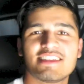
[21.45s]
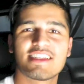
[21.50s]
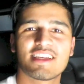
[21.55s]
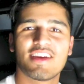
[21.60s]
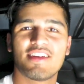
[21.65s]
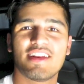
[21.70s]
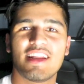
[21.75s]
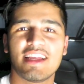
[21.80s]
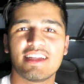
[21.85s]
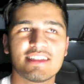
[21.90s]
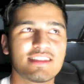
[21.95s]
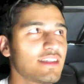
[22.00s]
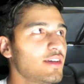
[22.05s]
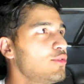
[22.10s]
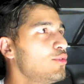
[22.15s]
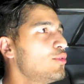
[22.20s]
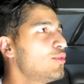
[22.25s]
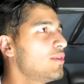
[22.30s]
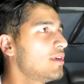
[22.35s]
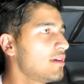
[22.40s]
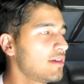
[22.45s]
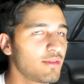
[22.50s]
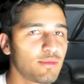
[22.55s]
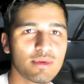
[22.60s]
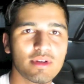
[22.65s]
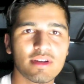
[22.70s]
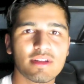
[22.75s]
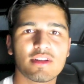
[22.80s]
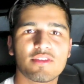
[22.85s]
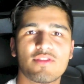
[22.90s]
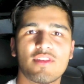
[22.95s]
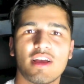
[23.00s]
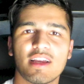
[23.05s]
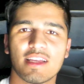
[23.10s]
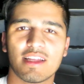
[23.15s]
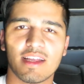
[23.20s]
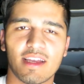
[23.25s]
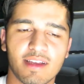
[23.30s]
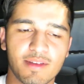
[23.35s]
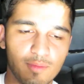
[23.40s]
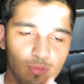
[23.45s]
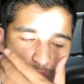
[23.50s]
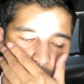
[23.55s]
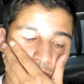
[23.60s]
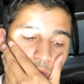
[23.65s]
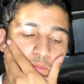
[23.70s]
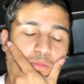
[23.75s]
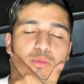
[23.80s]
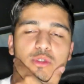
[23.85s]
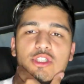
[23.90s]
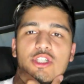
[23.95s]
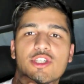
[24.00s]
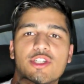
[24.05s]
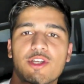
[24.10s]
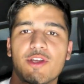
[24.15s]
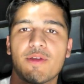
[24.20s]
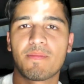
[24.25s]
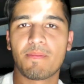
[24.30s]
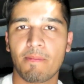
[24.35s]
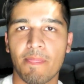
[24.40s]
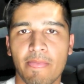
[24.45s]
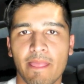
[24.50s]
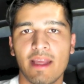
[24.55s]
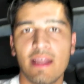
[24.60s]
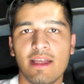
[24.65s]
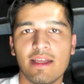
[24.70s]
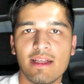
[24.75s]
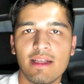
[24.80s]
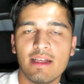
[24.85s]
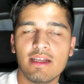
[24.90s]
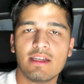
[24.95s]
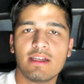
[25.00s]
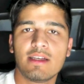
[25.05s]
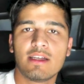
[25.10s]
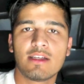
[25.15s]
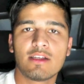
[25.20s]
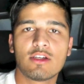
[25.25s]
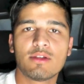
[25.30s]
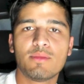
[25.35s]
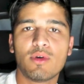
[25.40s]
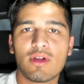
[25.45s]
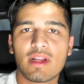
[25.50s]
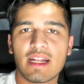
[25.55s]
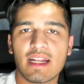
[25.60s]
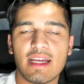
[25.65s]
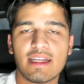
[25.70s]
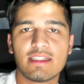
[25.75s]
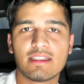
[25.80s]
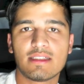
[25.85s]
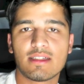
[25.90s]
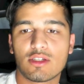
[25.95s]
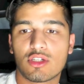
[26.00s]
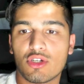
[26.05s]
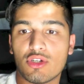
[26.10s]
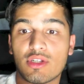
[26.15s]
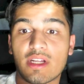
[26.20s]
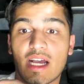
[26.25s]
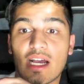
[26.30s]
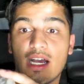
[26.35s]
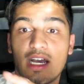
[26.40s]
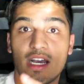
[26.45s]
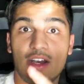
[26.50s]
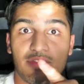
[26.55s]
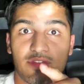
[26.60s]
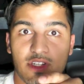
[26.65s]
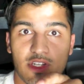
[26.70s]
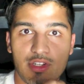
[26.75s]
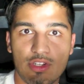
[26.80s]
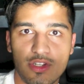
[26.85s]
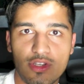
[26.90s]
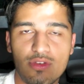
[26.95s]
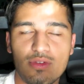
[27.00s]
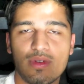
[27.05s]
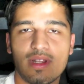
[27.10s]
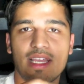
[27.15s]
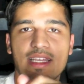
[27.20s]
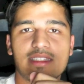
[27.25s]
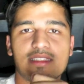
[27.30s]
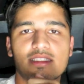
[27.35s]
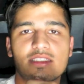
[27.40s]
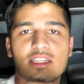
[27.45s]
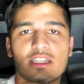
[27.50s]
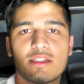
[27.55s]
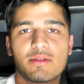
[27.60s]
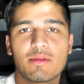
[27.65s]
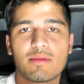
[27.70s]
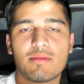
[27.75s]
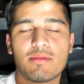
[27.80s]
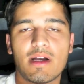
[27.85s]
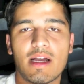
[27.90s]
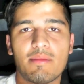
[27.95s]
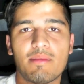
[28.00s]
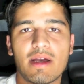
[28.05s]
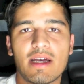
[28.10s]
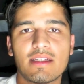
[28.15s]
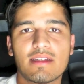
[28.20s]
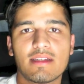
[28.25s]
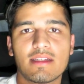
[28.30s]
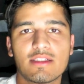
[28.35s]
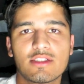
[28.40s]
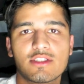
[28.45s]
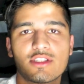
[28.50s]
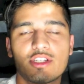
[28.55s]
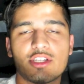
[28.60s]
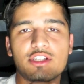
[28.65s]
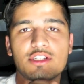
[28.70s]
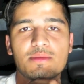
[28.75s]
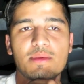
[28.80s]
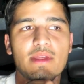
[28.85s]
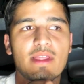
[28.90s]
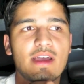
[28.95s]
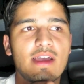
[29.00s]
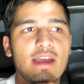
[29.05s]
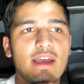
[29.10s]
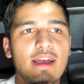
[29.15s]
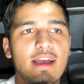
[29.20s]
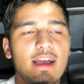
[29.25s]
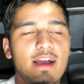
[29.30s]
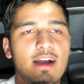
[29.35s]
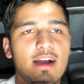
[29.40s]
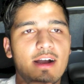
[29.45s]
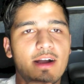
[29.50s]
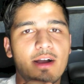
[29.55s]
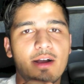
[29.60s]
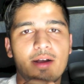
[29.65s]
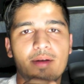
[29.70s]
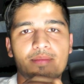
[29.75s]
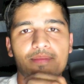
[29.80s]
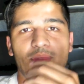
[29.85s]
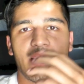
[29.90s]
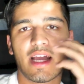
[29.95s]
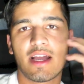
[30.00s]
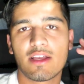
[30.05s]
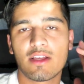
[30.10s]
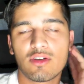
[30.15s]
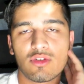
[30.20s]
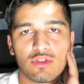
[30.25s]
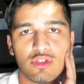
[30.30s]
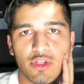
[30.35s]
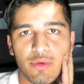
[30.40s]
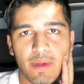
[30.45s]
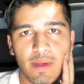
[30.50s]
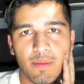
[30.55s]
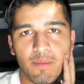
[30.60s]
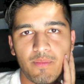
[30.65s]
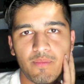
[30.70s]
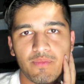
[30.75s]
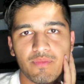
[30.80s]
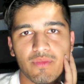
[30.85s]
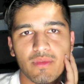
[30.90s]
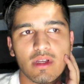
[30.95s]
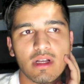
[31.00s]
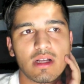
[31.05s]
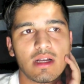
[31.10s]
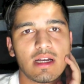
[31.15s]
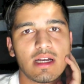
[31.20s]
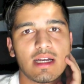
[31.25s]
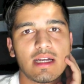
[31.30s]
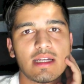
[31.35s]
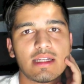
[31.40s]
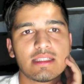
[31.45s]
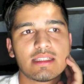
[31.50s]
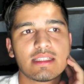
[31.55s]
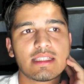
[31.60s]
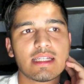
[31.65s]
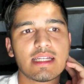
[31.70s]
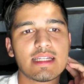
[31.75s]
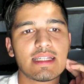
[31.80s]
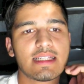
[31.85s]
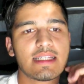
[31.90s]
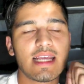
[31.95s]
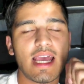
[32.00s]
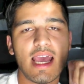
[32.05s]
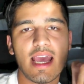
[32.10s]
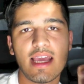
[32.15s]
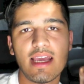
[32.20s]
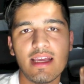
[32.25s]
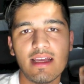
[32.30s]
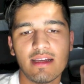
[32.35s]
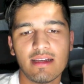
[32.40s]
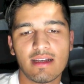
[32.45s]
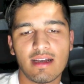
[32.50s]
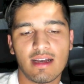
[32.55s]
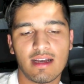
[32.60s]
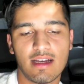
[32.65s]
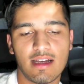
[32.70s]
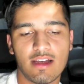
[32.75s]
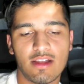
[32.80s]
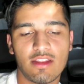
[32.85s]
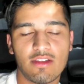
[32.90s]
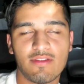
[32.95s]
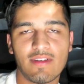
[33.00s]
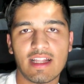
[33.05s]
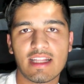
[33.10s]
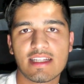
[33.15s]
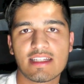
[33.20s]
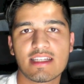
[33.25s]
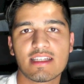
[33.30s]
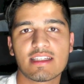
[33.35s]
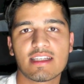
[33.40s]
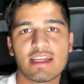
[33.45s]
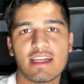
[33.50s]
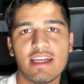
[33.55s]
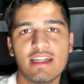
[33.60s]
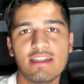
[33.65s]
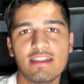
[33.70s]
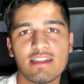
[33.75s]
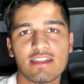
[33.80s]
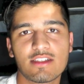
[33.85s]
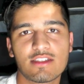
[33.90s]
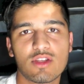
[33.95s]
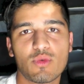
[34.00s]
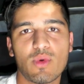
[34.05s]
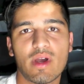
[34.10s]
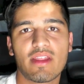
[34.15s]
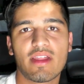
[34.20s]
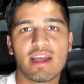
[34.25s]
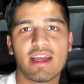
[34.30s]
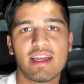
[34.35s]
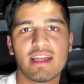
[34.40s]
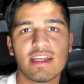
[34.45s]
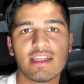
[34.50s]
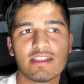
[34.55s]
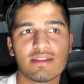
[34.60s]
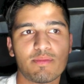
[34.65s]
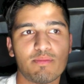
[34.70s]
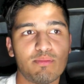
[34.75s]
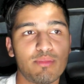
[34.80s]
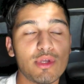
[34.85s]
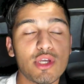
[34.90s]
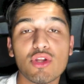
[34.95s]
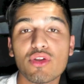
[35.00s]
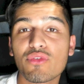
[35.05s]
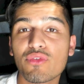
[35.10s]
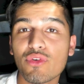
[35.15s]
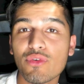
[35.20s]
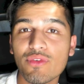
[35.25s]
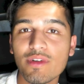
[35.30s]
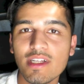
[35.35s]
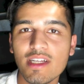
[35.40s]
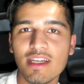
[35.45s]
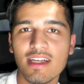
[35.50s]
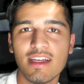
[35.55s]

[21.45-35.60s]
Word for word: How's it going, ladies? Oh, we got enough light in here. Well, we should do. Good morning, ladies. Good afternoon, ladies and gentlemen. My bad. Excuse me there. Um, how you all doing? Uh, today, uh, the Vallis is in because the weather is beautiful.